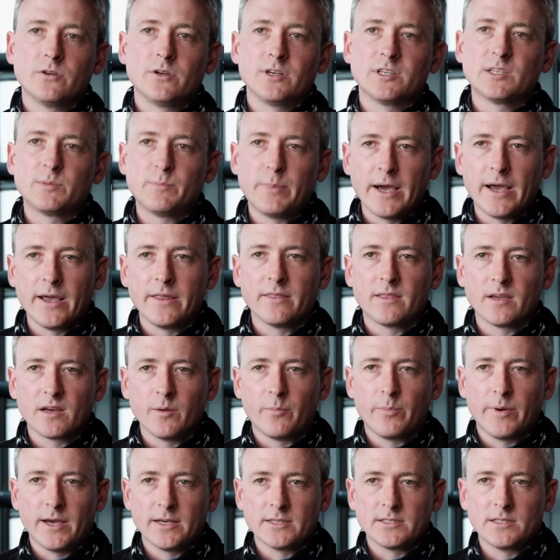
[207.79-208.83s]
expand the
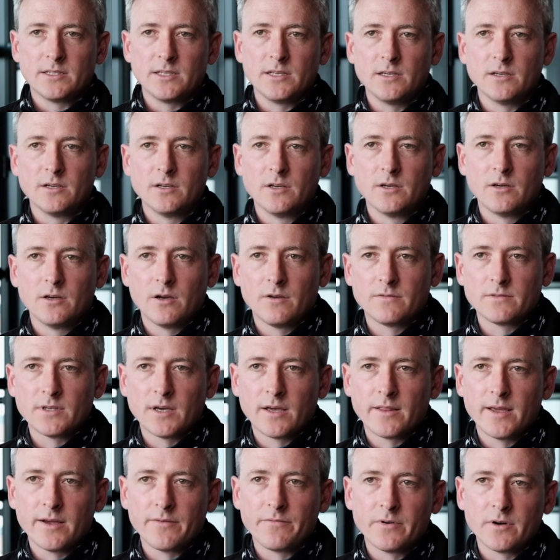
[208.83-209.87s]
capacity of
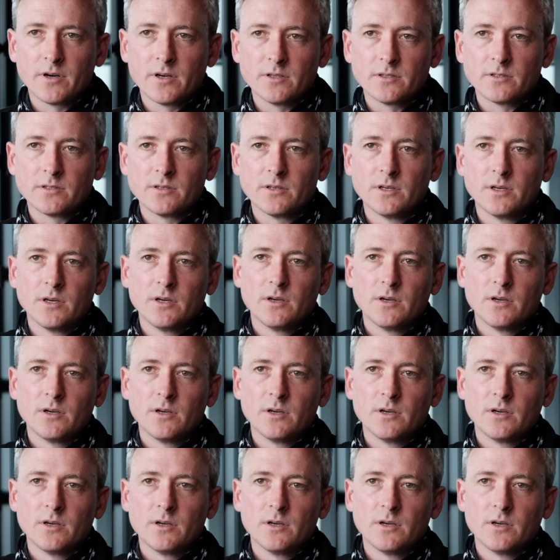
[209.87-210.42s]
South Africa's